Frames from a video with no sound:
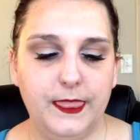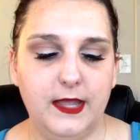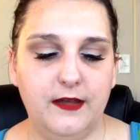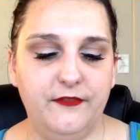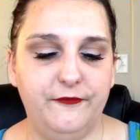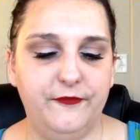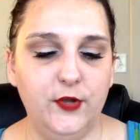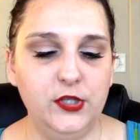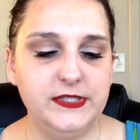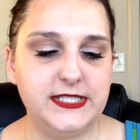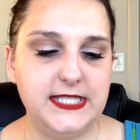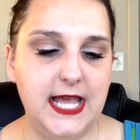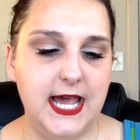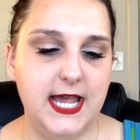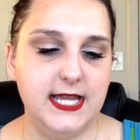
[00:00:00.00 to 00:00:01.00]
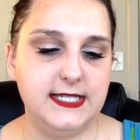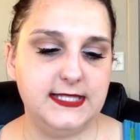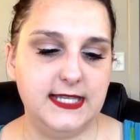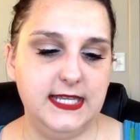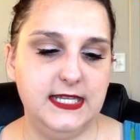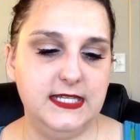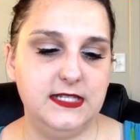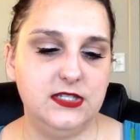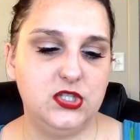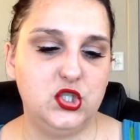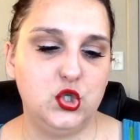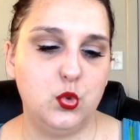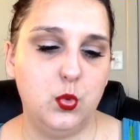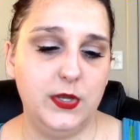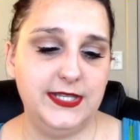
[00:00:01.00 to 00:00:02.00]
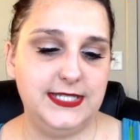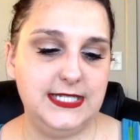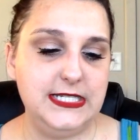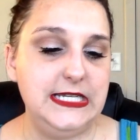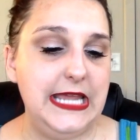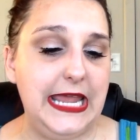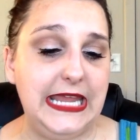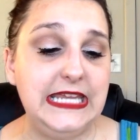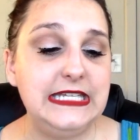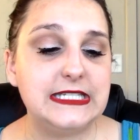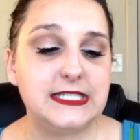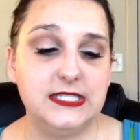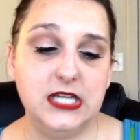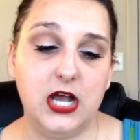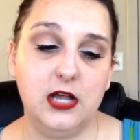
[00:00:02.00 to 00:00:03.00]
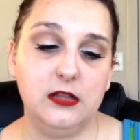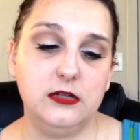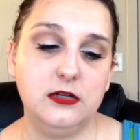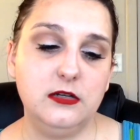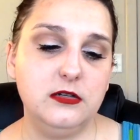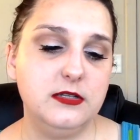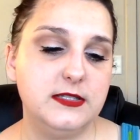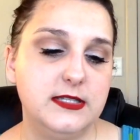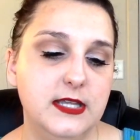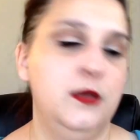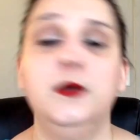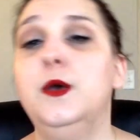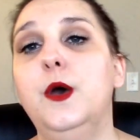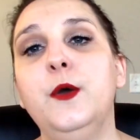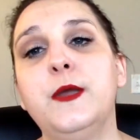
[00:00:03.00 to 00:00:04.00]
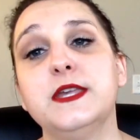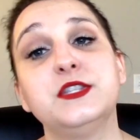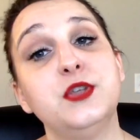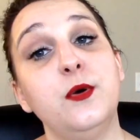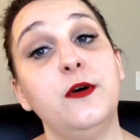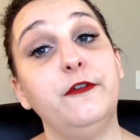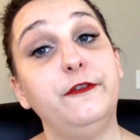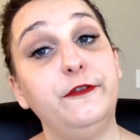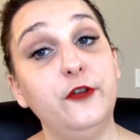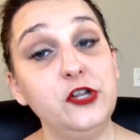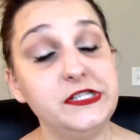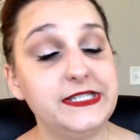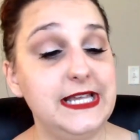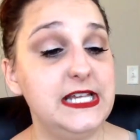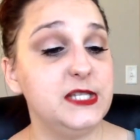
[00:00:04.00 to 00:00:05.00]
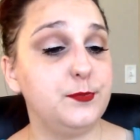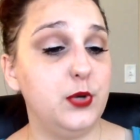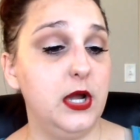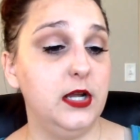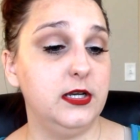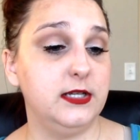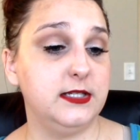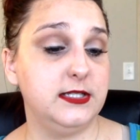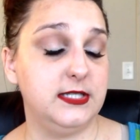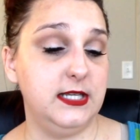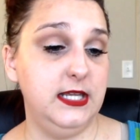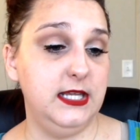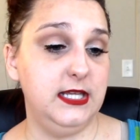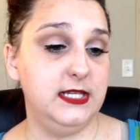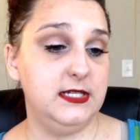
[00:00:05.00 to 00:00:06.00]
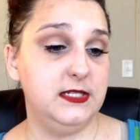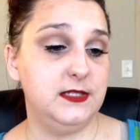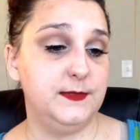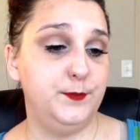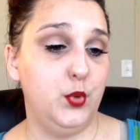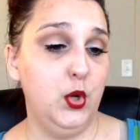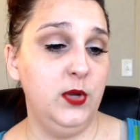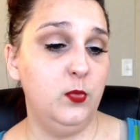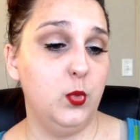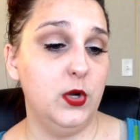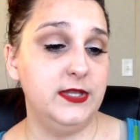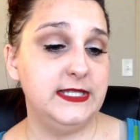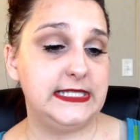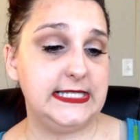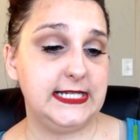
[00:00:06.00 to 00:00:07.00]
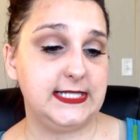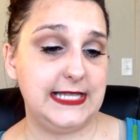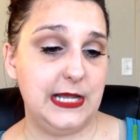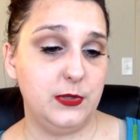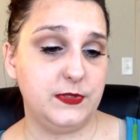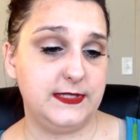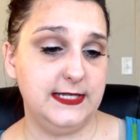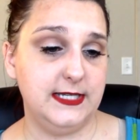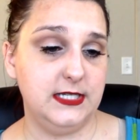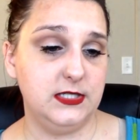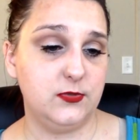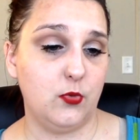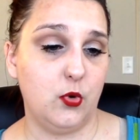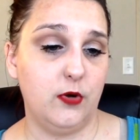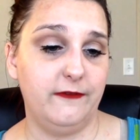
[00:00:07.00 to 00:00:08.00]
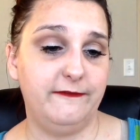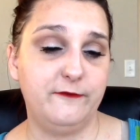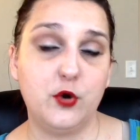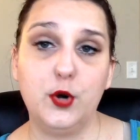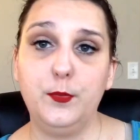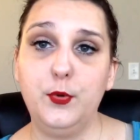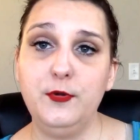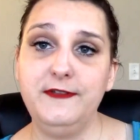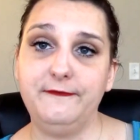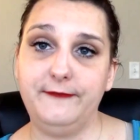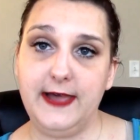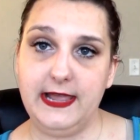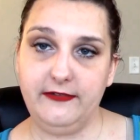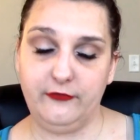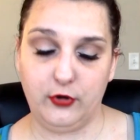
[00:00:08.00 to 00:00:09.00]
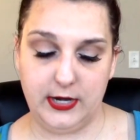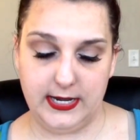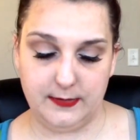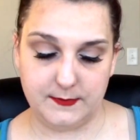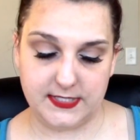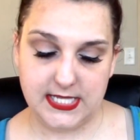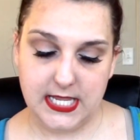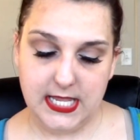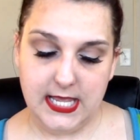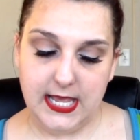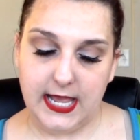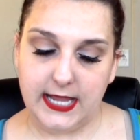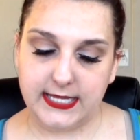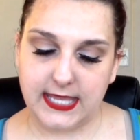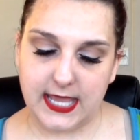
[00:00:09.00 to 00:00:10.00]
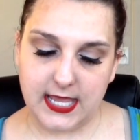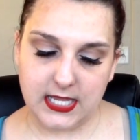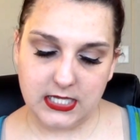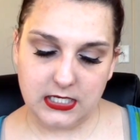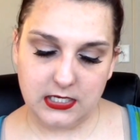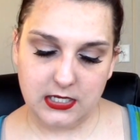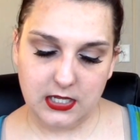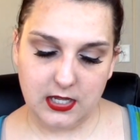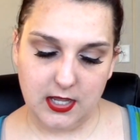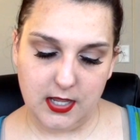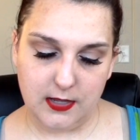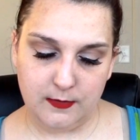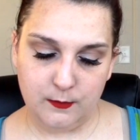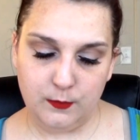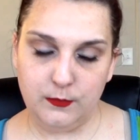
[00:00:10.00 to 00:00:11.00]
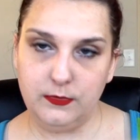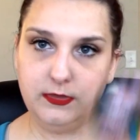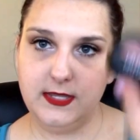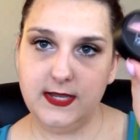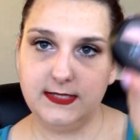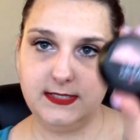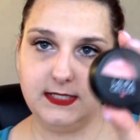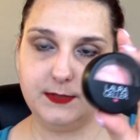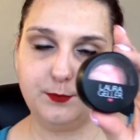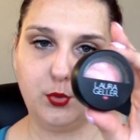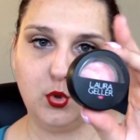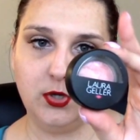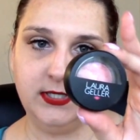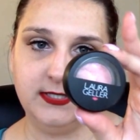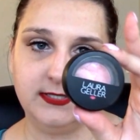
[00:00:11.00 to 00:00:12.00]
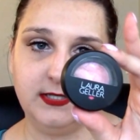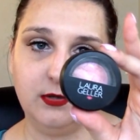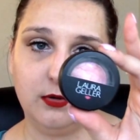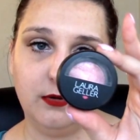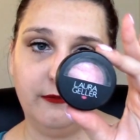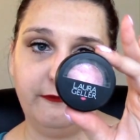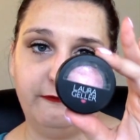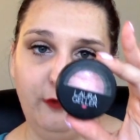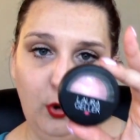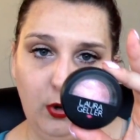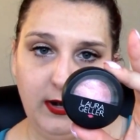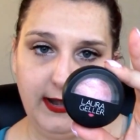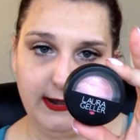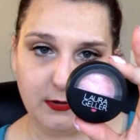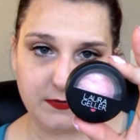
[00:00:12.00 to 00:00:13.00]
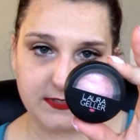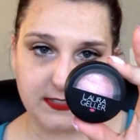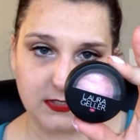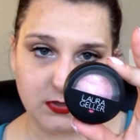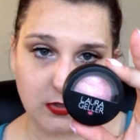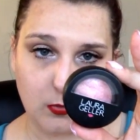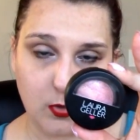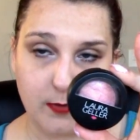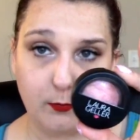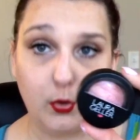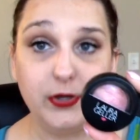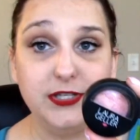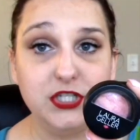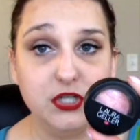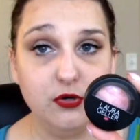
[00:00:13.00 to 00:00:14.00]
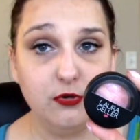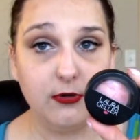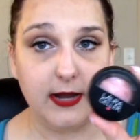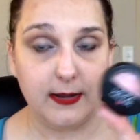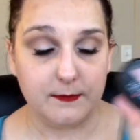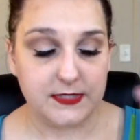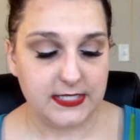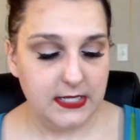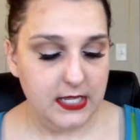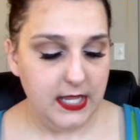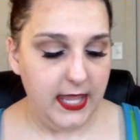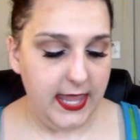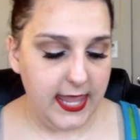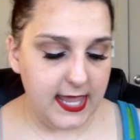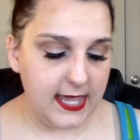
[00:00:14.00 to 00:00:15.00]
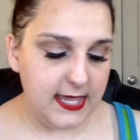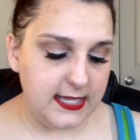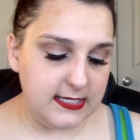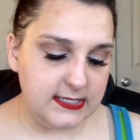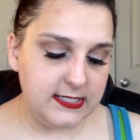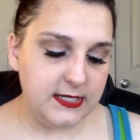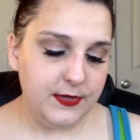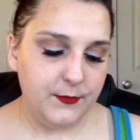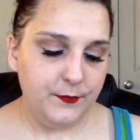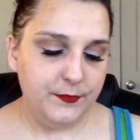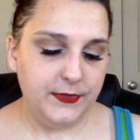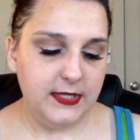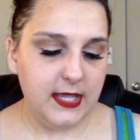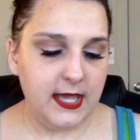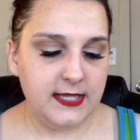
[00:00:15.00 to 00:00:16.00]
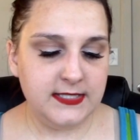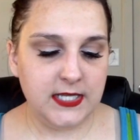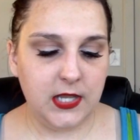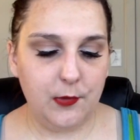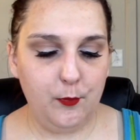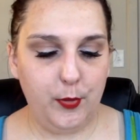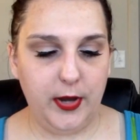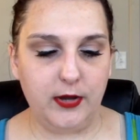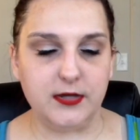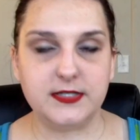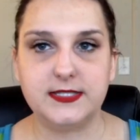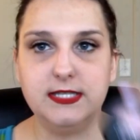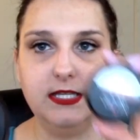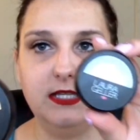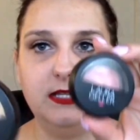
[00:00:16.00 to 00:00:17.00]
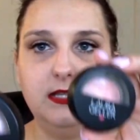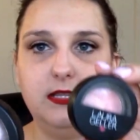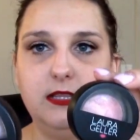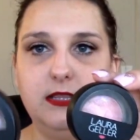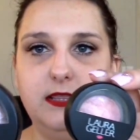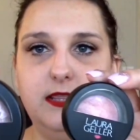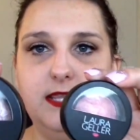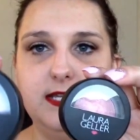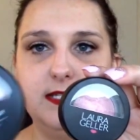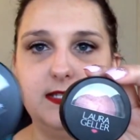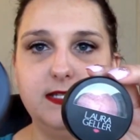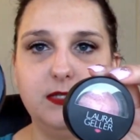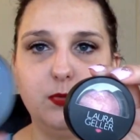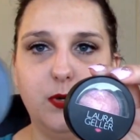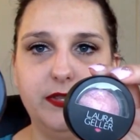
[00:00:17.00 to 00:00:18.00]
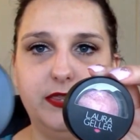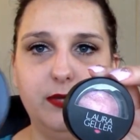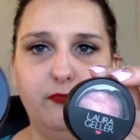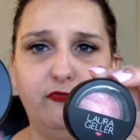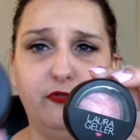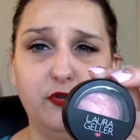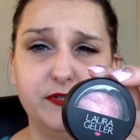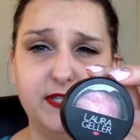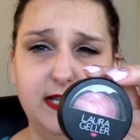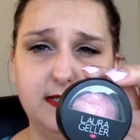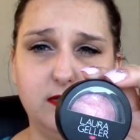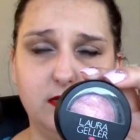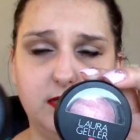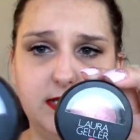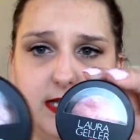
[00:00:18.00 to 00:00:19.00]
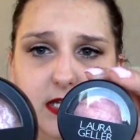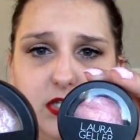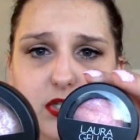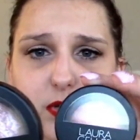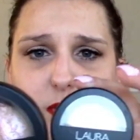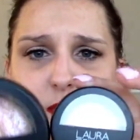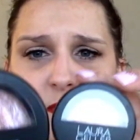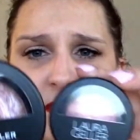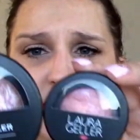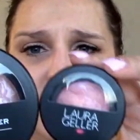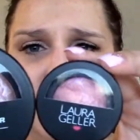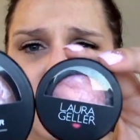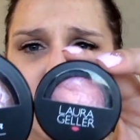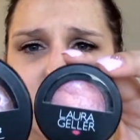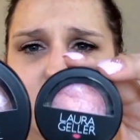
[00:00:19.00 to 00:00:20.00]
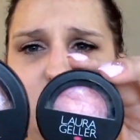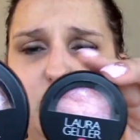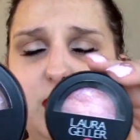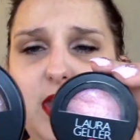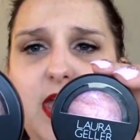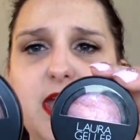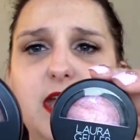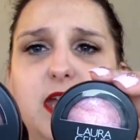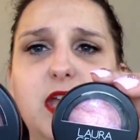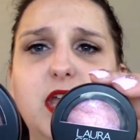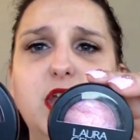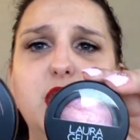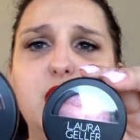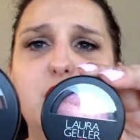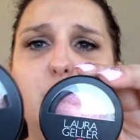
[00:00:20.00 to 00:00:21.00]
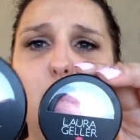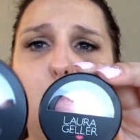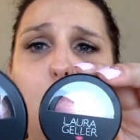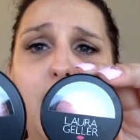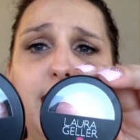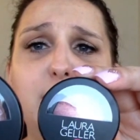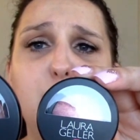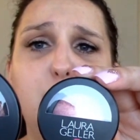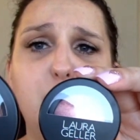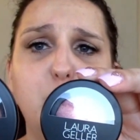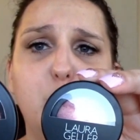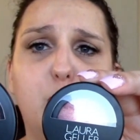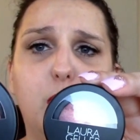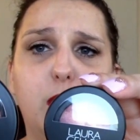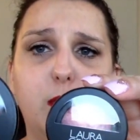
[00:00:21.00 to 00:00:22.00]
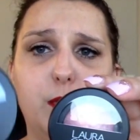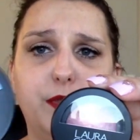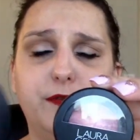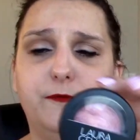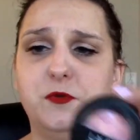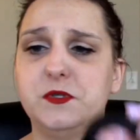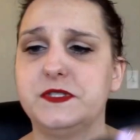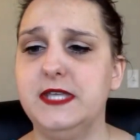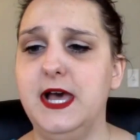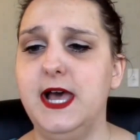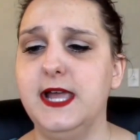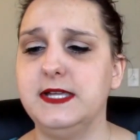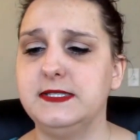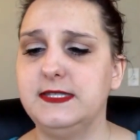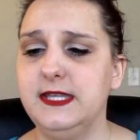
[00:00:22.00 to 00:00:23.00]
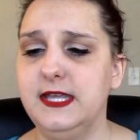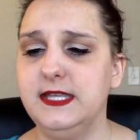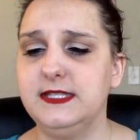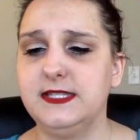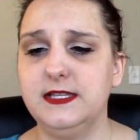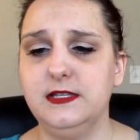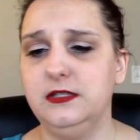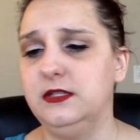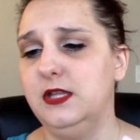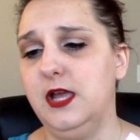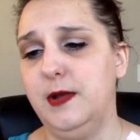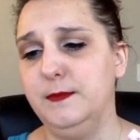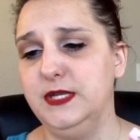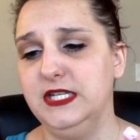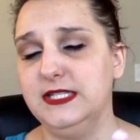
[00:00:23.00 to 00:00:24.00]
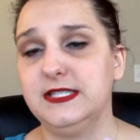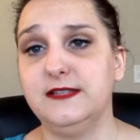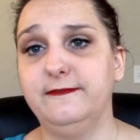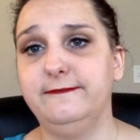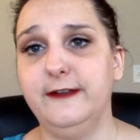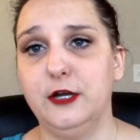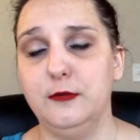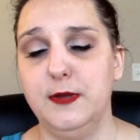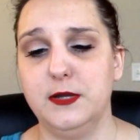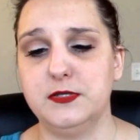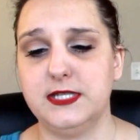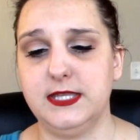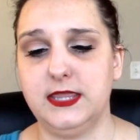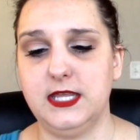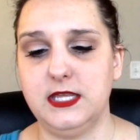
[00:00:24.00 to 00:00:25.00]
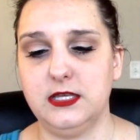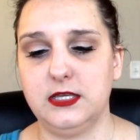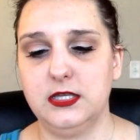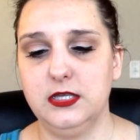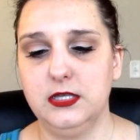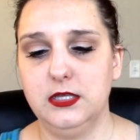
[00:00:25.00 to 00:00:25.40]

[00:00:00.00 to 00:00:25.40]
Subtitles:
A full size is $28. Okay, so a full-size product is 0.16 ounces or 4.5 grams. Again, this is 0.04 ounces or 1.2 grams. And as a comparison, this is what the full size looks like. So you can see you get quite a bit more with a full size. It's a fair amount, I think.